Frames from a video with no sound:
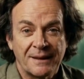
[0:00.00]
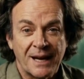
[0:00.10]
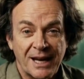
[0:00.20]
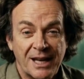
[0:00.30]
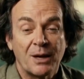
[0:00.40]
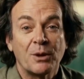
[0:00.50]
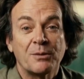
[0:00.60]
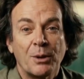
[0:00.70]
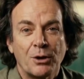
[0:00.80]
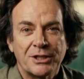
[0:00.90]
and yet
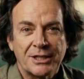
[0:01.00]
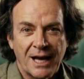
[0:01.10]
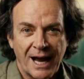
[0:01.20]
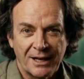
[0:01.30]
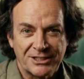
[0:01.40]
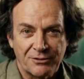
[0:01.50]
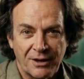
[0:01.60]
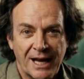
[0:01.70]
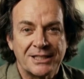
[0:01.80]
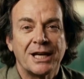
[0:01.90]
we've built entire
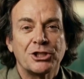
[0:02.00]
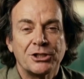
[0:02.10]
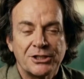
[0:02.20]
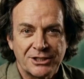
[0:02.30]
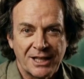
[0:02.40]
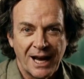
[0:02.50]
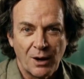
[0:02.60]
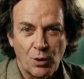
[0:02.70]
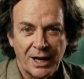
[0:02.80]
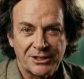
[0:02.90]
civilizations, entire
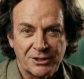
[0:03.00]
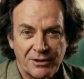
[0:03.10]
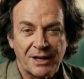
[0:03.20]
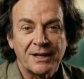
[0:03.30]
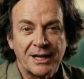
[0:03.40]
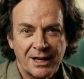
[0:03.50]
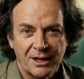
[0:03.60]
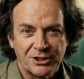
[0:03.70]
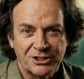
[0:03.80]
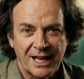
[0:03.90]
ways of living and
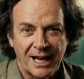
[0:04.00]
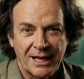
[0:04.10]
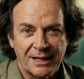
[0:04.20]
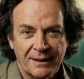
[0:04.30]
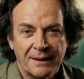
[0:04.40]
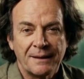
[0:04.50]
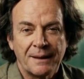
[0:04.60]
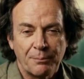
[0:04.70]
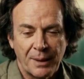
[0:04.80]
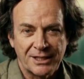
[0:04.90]
understanding,
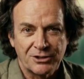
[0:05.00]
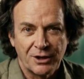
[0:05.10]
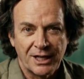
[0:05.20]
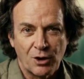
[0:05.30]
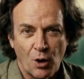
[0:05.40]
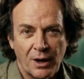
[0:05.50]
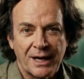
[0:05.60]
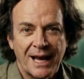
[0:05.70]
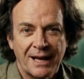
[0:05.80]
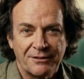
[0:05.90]
based on ignoring
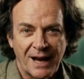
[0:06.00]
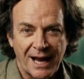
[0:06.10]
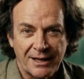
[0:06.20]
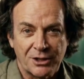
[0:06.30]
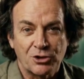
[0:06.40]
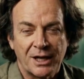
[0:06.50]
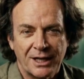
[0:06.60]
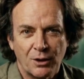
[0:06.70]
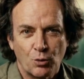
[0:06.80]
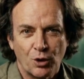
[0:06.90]
that fact and
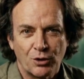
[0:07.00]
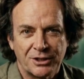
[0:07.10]
treating the world